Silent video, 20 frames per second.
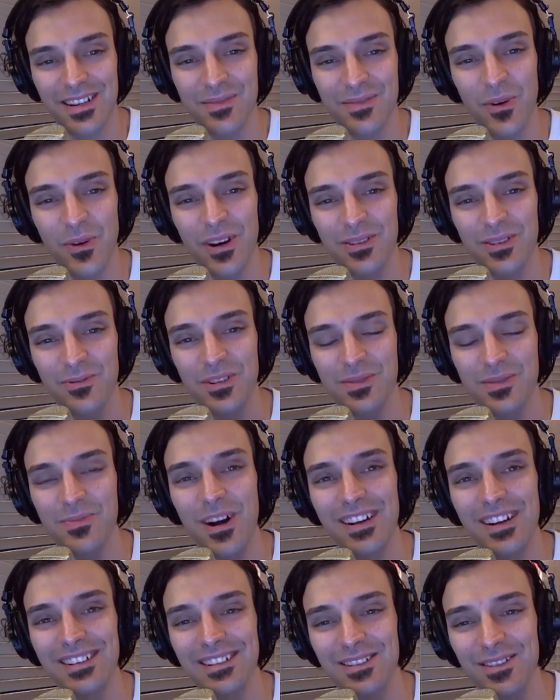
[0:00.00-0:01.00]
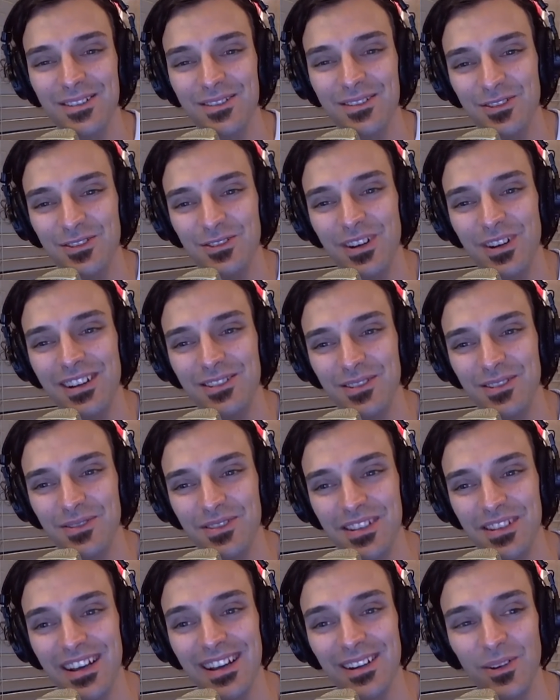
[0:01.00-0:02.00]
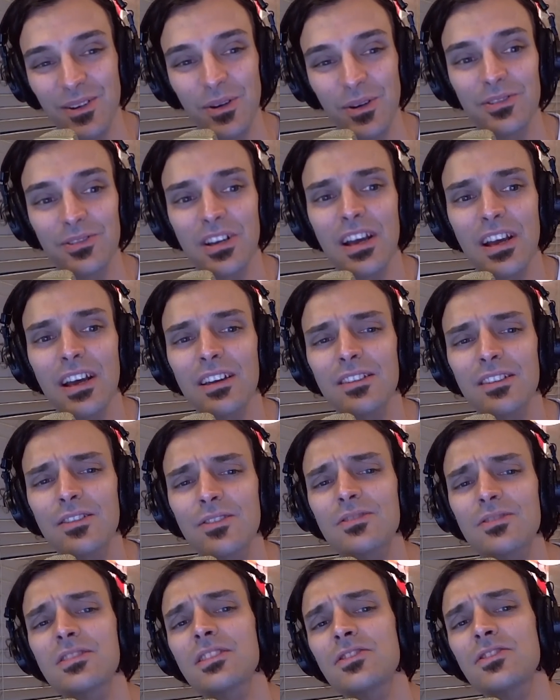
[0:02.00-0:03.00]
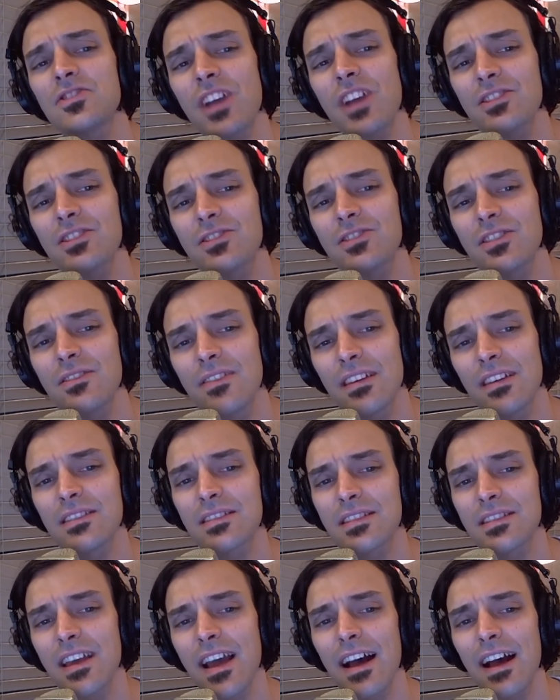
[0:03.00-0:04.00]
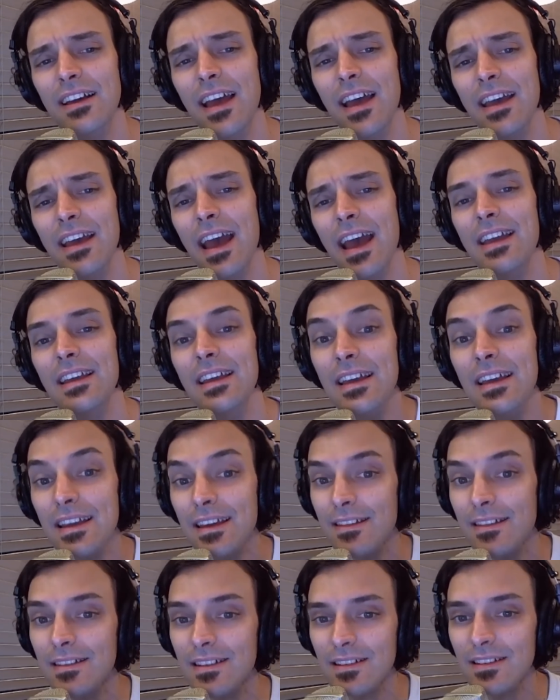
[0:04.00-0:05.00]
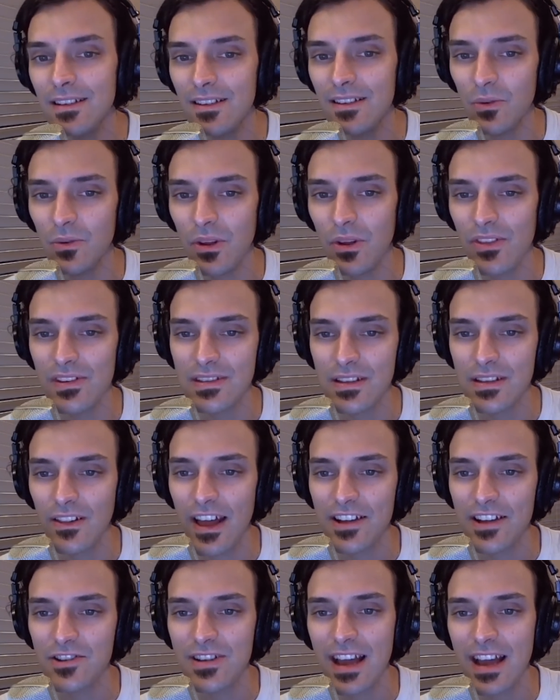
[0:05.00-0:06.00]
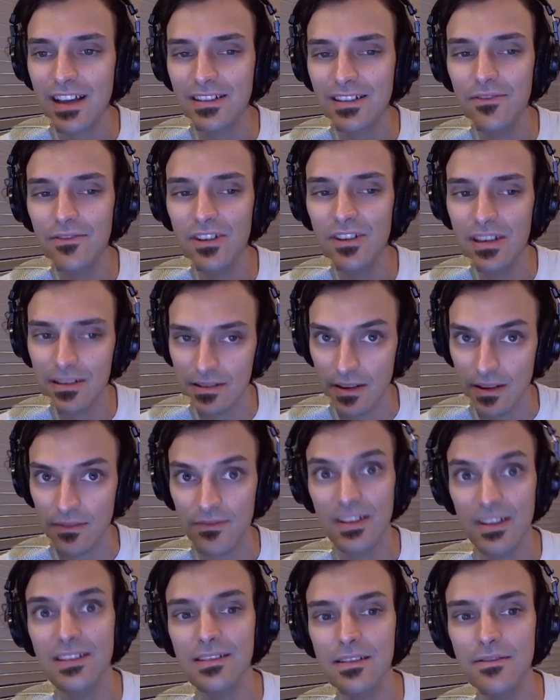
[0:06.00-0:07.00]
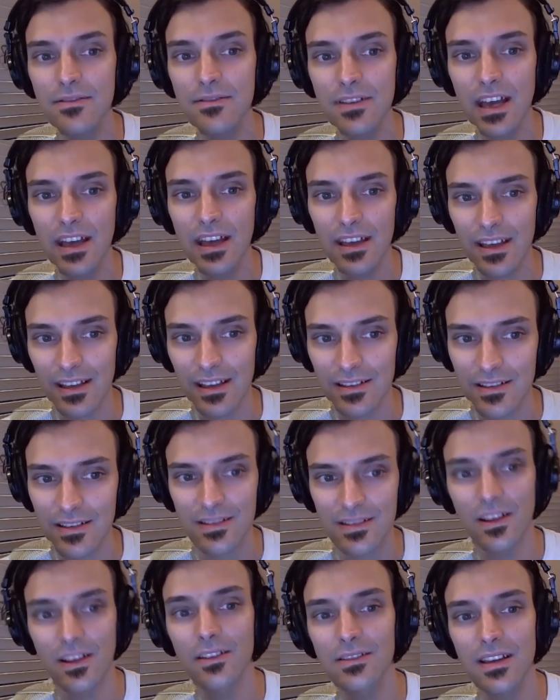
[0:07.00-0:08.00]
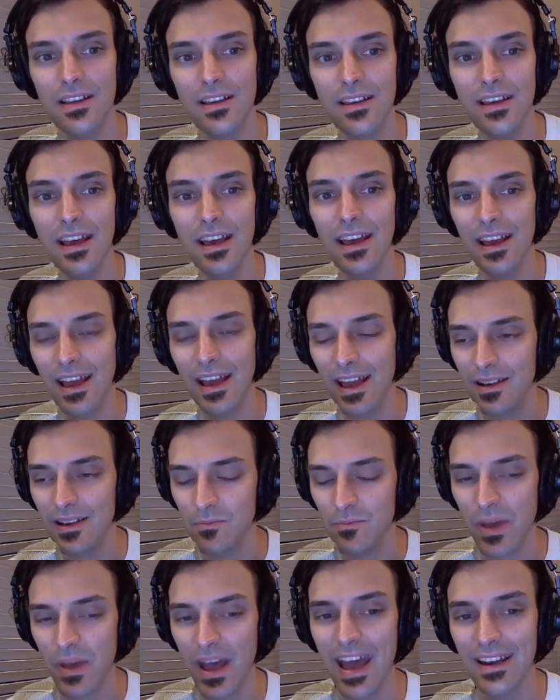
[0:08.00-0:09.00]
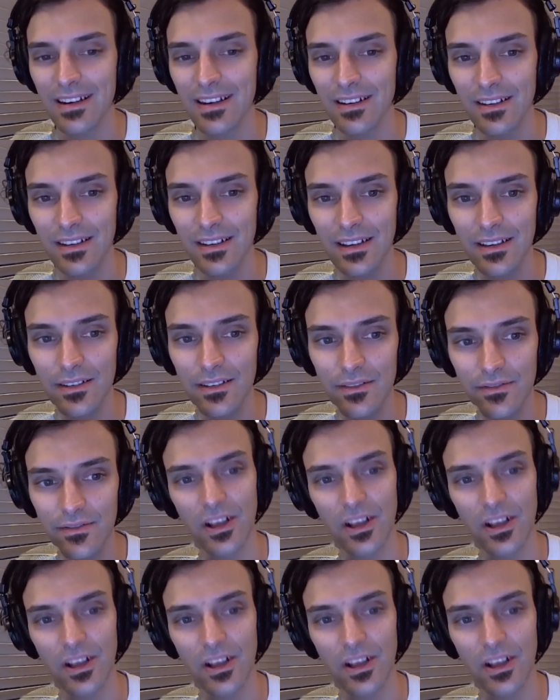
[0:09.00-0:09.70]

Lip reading: Dean Boyd responded to the Stranger saying, quote, your suggestion that CIA had anything to do with this alleged activity is offensive, insulting, and patently